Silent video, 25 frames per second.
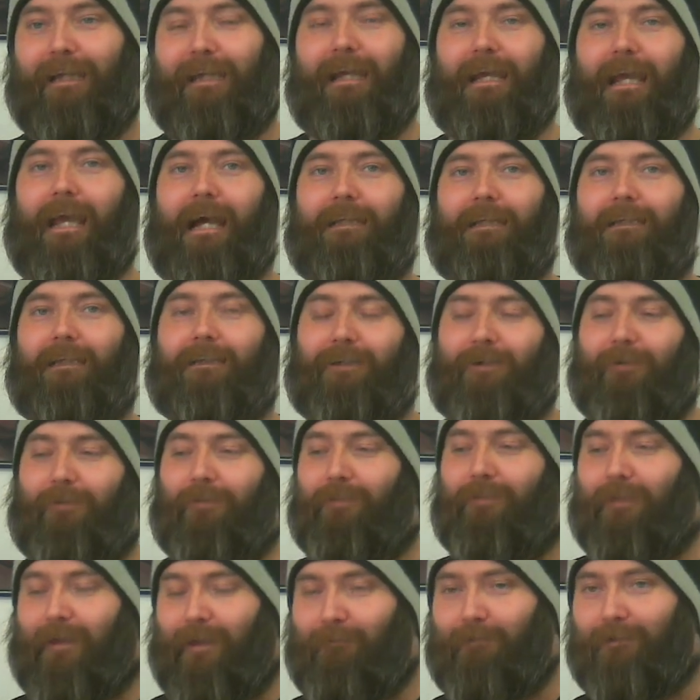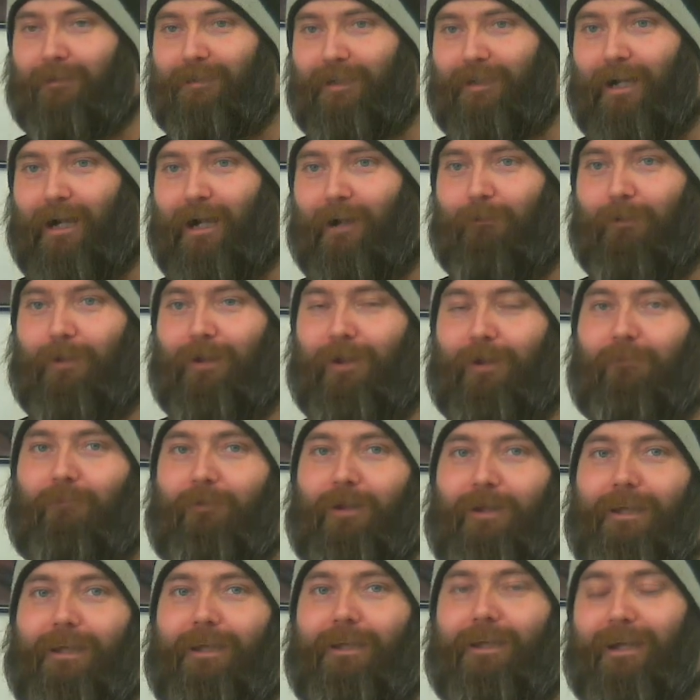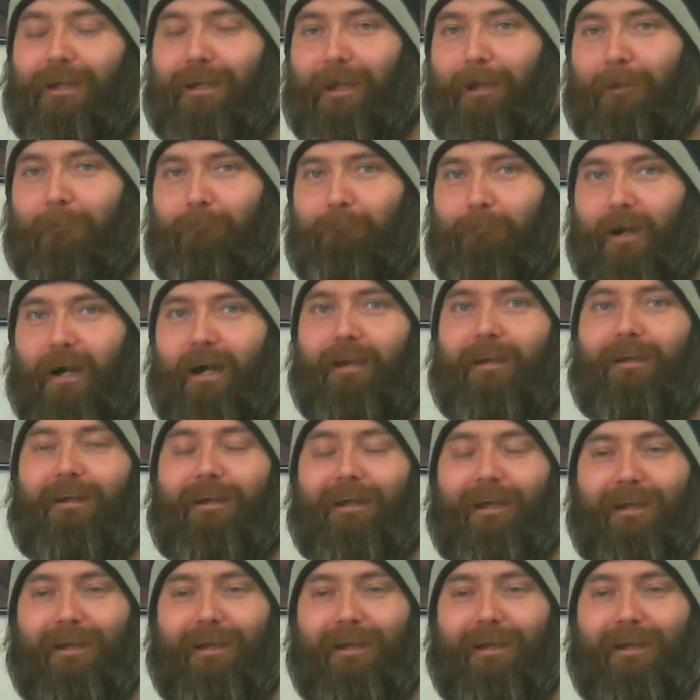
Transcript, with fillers: He has his own theme song when you're really kicking butt,